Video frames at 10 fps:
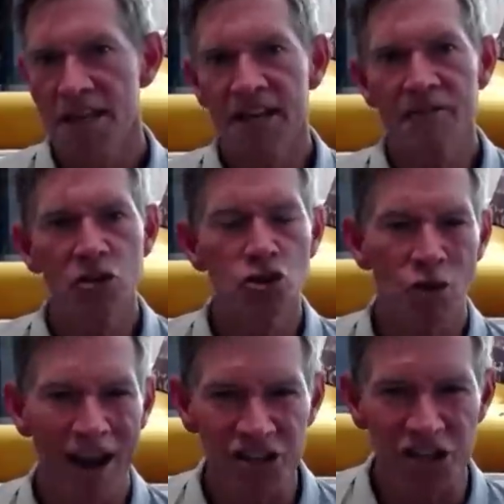Think of the
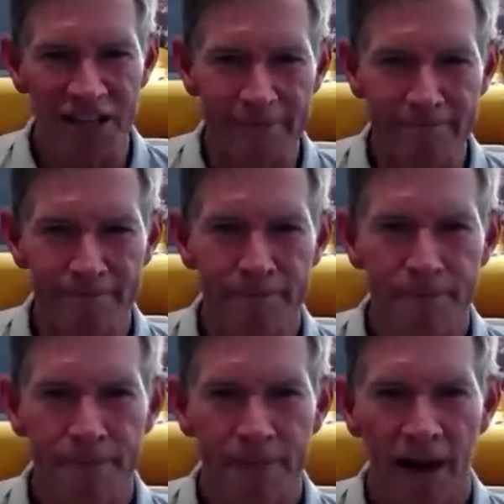tragedy
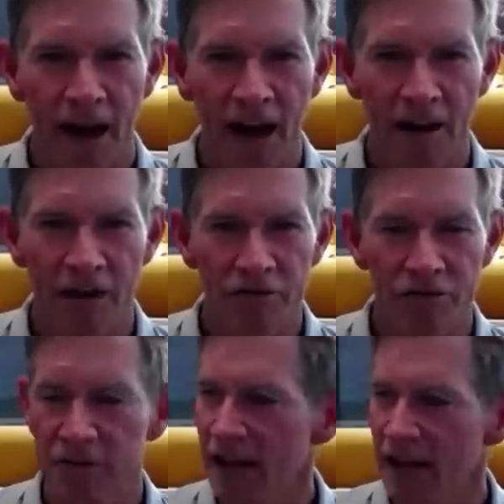
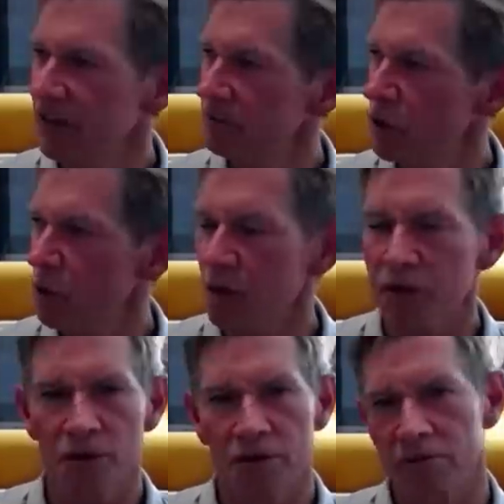of having no
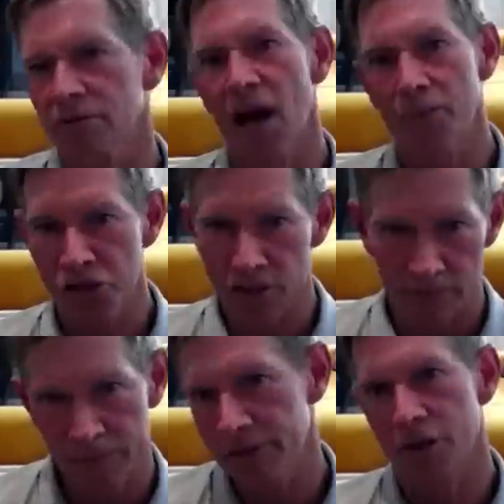other
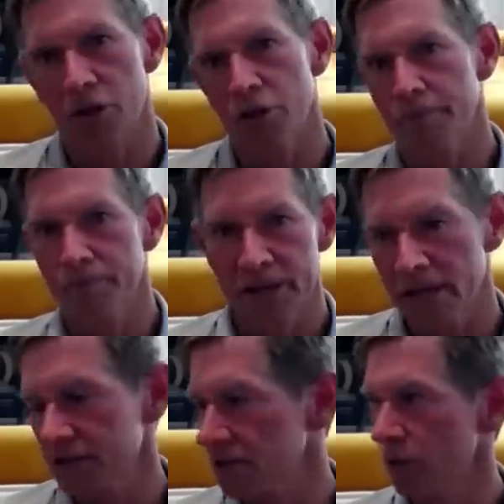option but to go to
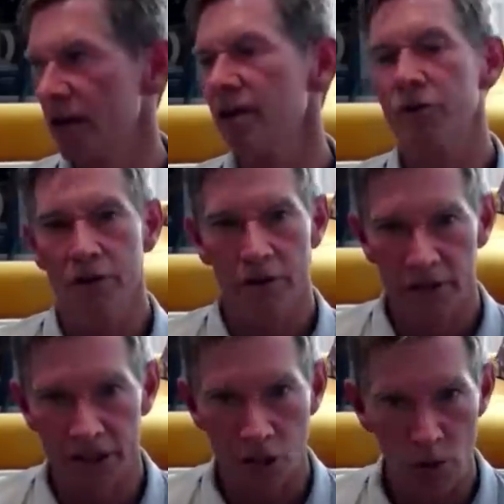PS whatever
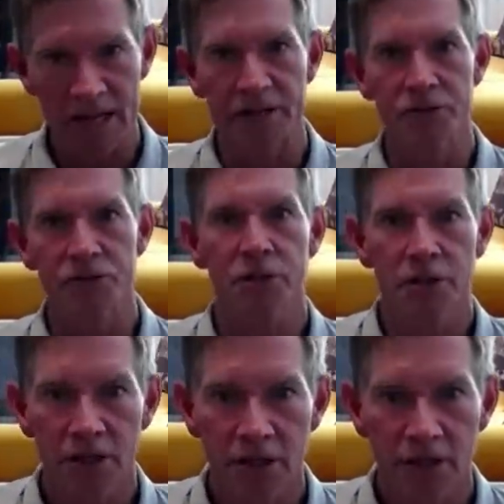in Queens.